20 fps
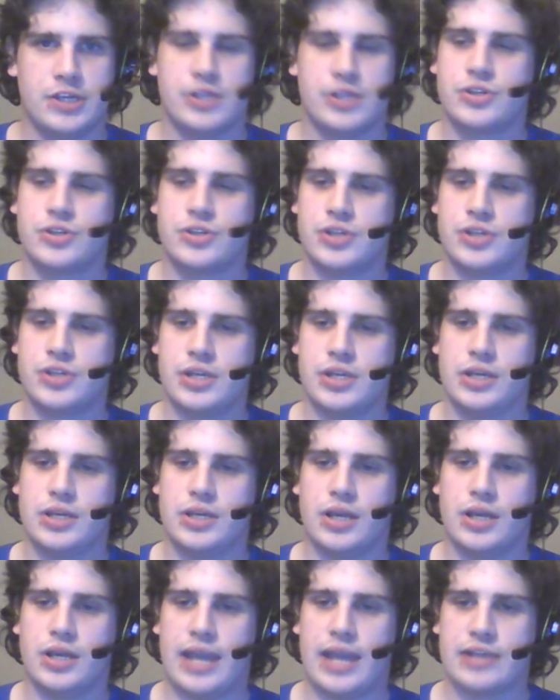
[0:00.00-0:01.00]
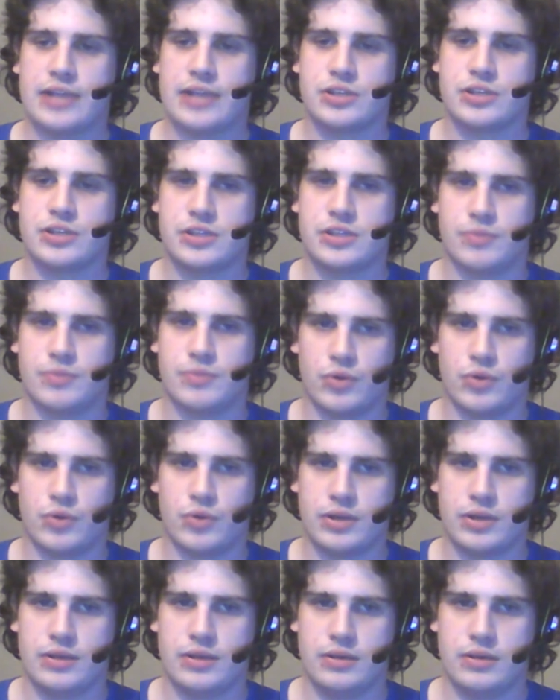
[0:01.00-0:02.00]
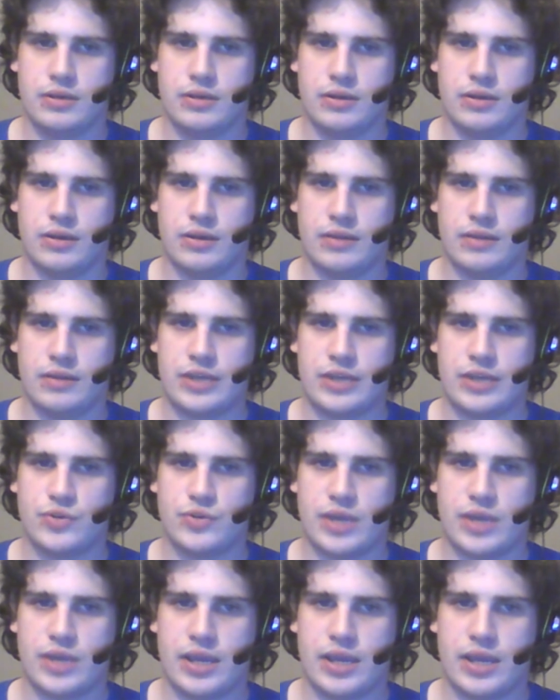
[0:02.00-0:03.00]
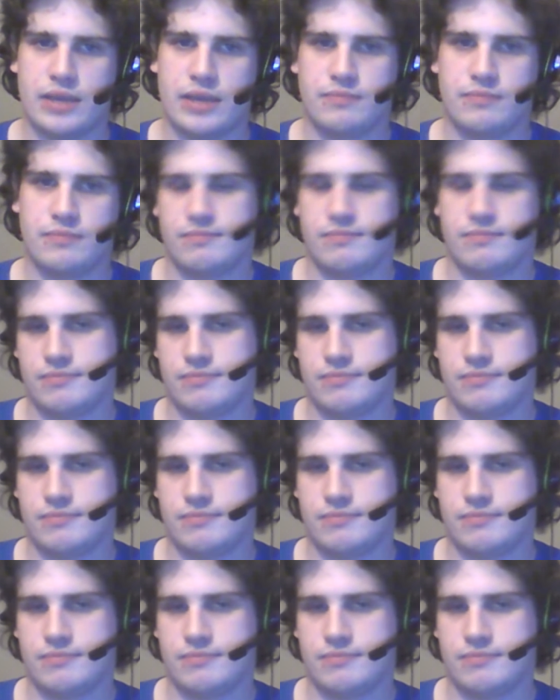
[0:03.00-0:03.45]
She actually supported Andrew Yang.